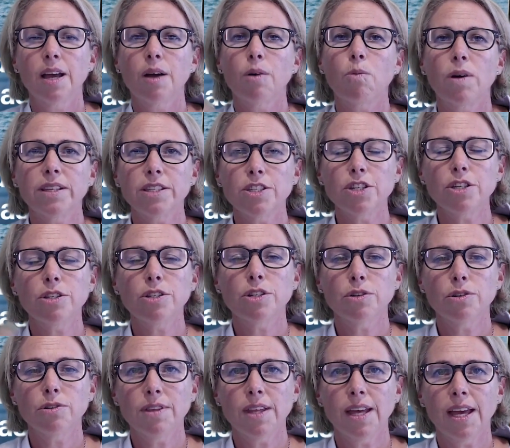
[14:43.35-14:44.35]
Once you
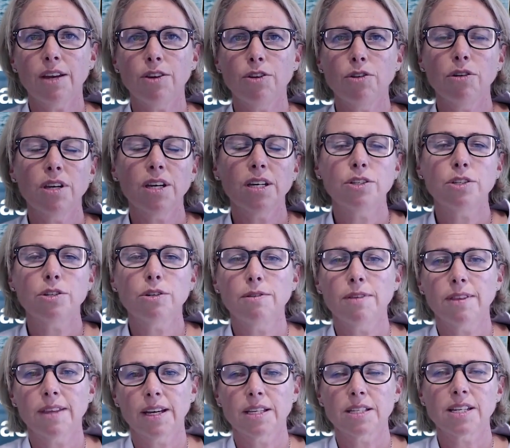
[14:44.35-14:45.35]
do that, you can do
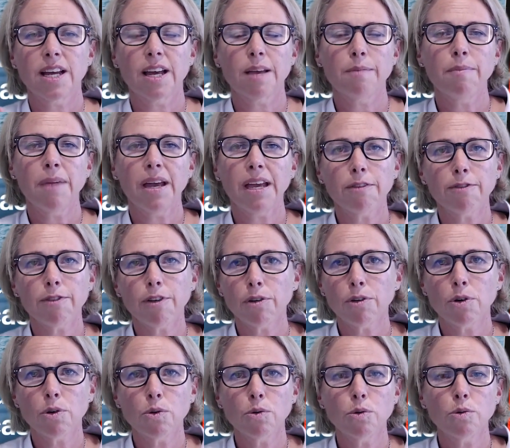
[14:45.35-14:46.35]
things like make phone
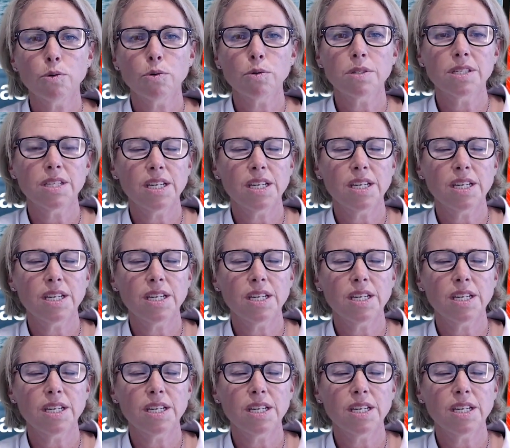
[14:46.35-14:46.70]
calls,